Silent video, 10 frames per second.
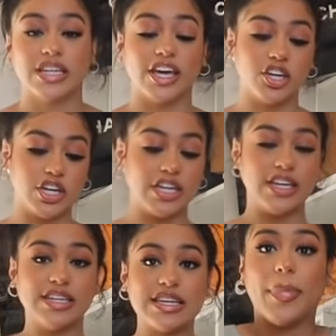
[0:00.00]
to like your
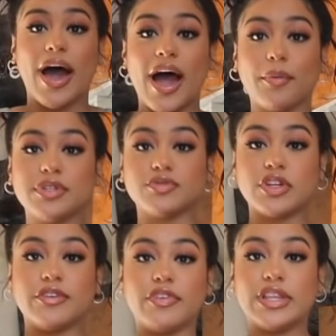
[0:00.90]
knees, but I wasn't
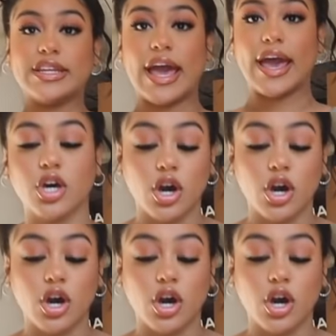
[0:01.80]
really feeling that.